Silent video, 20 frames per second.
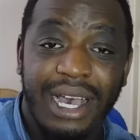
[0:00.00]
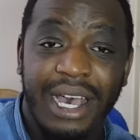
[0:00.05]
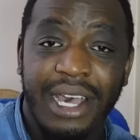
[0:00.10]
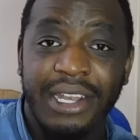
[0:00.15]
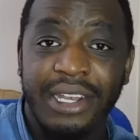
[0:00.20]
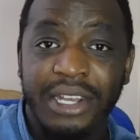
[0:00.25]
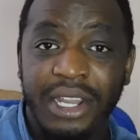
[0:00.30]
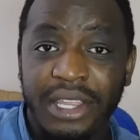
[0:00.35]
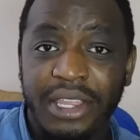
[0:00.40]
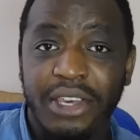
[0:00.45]

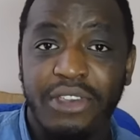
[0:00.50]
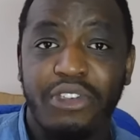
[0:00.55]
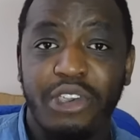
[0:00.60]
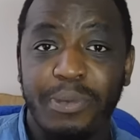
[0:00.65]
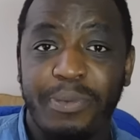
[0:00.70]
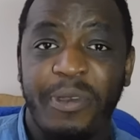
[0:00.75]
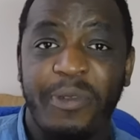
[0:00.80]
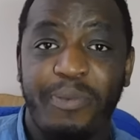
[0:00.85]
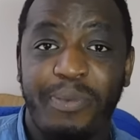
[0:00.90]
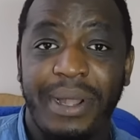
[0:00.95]
Another
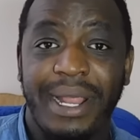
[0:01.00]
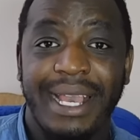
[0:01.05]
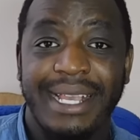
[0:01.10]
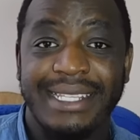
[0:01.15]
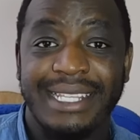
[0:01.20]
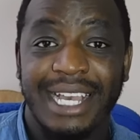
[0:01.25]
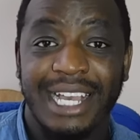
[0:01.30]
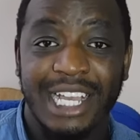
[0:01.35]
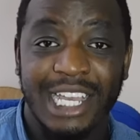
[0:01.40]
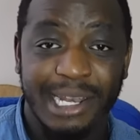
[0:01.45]
group of
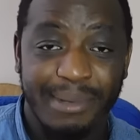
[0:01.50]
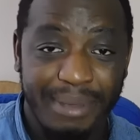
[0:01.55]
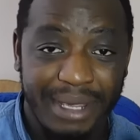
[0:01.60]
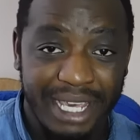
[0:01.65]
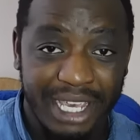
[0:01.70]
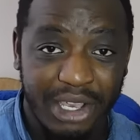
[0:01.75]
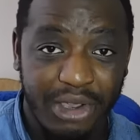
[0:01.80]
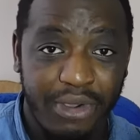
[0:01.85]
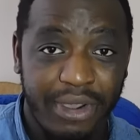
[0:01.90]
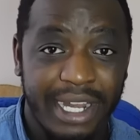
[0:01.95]
players that are going to be
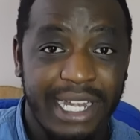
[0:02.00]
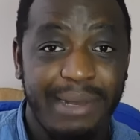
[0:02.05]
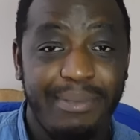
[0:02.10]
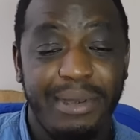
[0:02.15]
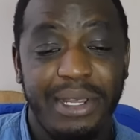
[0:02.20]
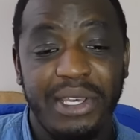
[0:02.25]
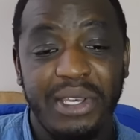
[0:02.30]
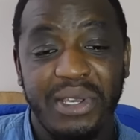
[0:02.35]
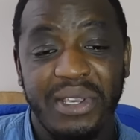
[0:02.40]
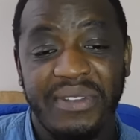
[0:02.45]

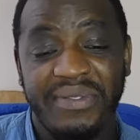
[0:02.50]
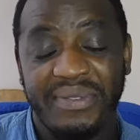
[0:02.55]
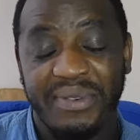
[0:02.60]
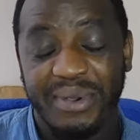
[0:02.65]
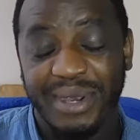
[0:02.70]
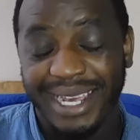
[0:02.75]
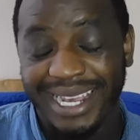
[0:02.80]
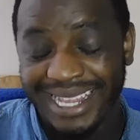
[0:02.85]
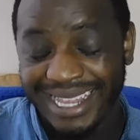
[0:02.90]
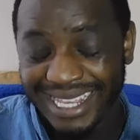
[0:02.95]
incredibly
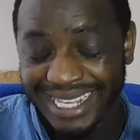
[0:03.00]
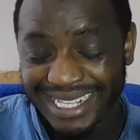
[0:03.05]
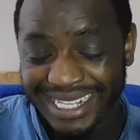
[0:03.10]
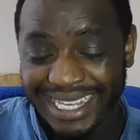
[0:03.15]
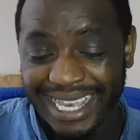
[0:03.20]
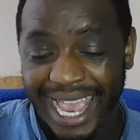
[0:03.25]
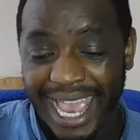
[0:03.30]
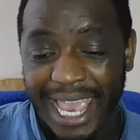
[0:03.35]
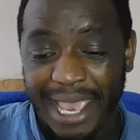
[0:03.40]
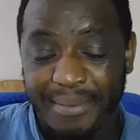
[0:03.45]
useful in this
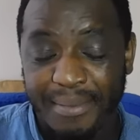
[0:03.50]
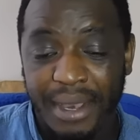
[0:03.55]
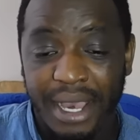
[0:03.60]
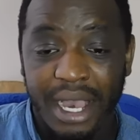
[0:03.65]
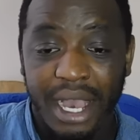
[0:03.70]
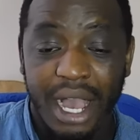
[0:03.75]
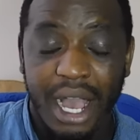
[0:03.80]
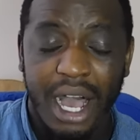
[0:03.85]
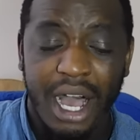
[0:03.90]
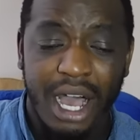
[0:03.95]
game
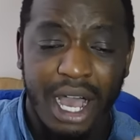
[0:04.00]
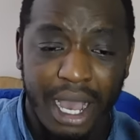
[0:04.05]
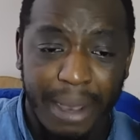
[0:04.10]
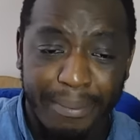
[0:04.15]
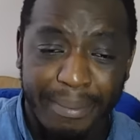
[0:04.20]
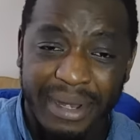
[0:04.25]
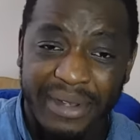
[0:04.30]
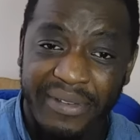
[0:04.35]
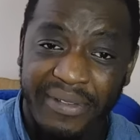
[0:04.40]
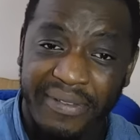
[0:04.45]
are
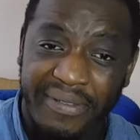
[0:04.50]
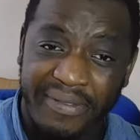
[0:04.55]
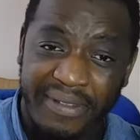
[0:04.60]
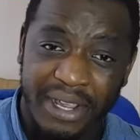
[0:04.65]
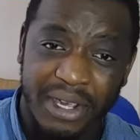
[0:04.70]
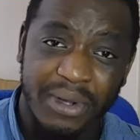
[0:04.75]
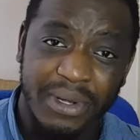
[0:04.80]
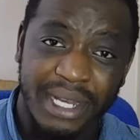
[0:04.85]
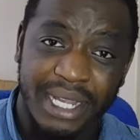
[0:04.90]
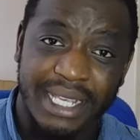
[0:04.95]

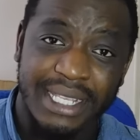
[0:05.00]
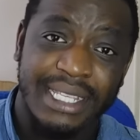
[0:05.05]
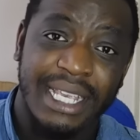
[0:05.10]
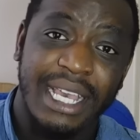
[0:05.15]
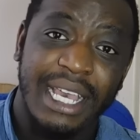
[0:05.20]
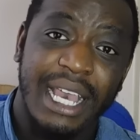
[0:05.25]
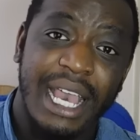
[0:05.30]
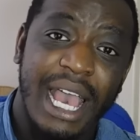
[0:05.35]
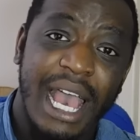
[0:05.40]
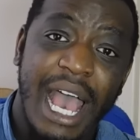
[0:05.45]
midfielders.
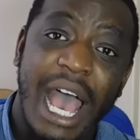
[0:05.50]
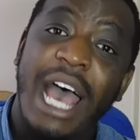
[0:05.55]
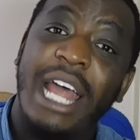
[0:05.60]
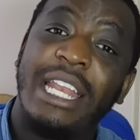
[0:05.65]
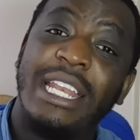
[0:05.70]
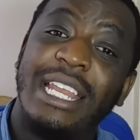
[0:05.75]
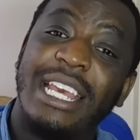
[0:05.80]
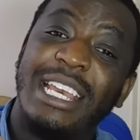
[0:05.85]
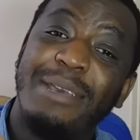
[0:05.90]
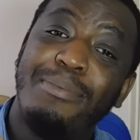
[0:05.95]

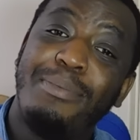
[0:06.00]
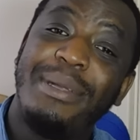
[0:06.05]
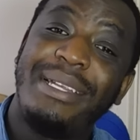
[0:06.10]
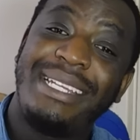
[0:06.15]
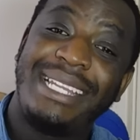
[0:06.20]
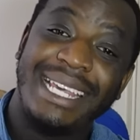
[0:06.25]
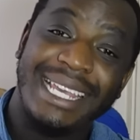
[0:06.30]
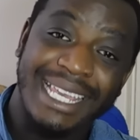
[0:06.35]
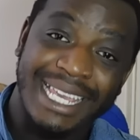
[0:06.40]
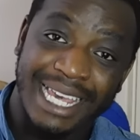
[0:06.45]
And in
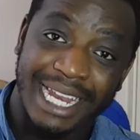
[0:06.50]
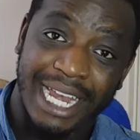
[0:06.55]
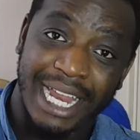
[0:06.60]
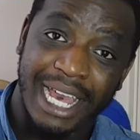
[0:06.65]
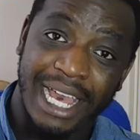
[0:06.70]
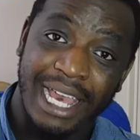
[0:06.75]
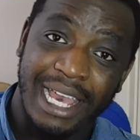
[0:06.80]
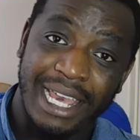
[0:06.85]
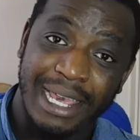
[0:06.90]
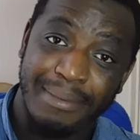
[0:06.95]

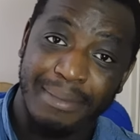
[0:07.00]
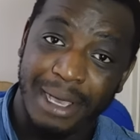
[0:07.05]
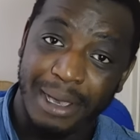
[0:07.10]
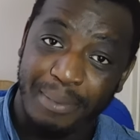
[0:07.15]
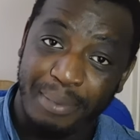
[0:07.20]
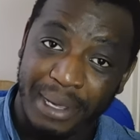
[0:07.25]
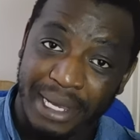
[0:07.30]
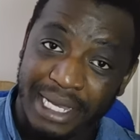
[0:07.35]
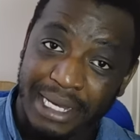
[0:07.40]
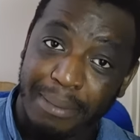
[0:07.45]
particular, in my
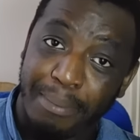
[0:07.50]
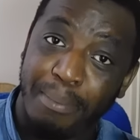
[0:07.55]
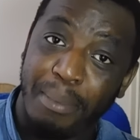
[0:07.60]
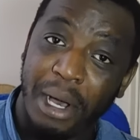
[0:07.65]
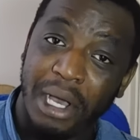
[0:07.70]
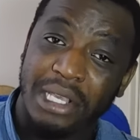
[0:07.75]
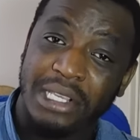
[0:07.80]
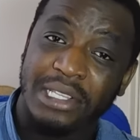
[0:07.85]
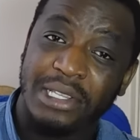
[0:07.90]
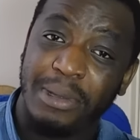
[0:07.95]
opinion,
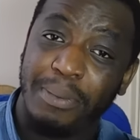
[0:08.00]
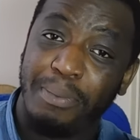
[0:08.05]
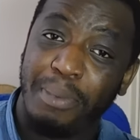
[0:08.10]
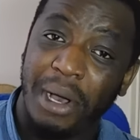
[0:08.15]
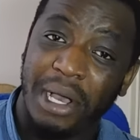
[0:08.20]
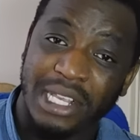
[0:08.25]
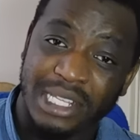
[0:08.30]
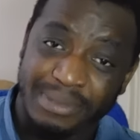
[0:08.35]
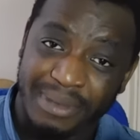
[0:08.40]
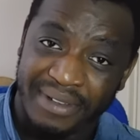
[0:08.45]

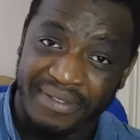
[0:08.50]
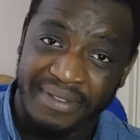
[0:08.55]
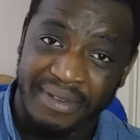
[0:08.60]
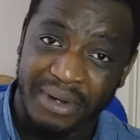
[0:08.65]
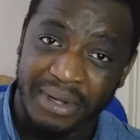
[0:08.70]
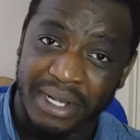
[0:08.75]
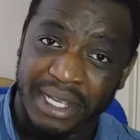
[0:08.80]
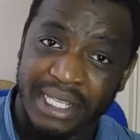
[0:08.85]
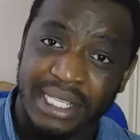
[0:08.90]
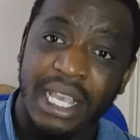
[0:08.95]
box-to-box
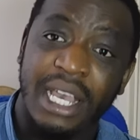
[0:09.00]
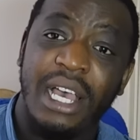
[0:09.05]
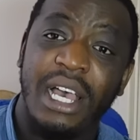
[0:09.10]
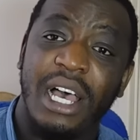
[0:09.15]
midfielders